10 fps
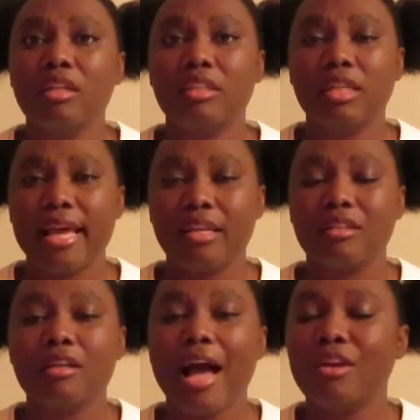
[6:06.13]

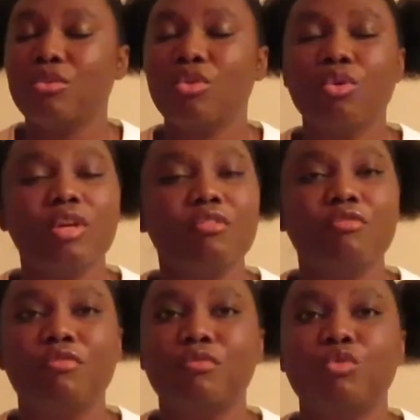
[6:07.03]
Like, I don't know
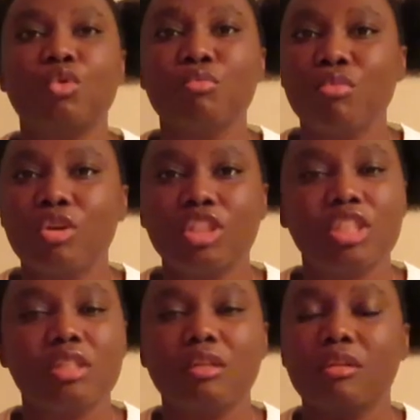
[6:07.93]
if too
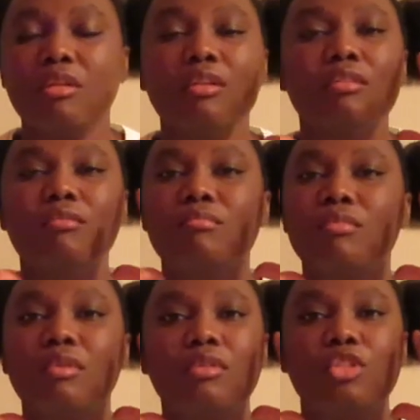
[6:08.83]
much
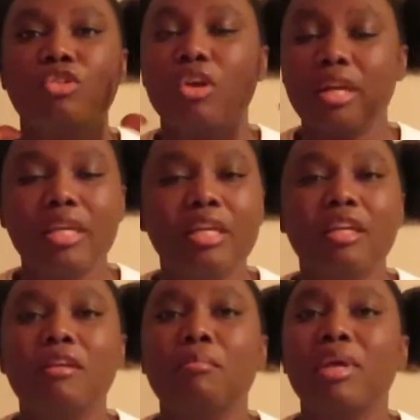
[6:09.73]

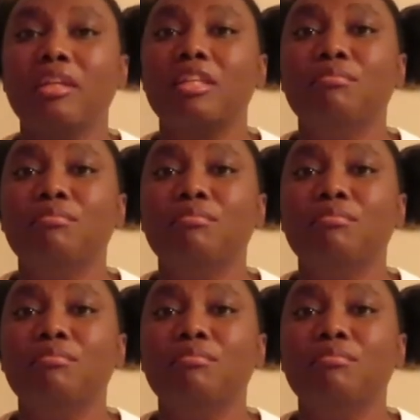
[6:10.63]
studying make